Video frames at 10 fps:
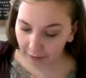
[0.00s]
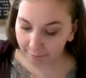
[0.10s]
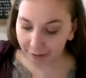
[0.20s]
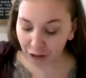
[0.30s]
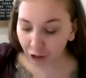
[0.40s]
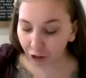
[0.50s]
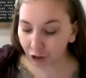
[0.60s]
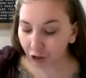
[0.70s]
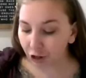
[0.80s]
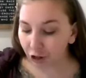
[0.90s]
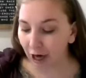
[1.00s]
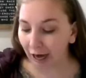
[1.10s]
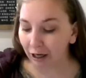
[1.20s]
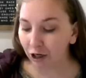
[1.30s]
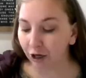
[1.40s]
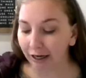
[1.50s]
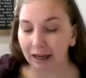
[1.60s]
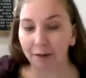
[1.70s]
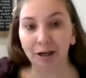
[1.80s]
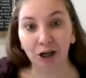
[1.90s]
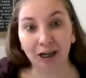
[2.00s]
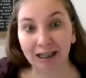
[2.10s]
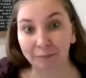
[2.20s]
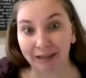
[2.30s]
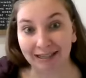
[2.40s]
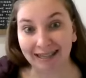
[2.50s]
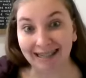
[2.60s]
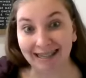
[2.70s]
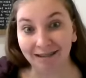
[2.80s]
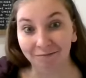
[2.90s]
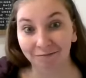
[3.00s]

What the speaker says: Make sure you're tracking your income and your expenses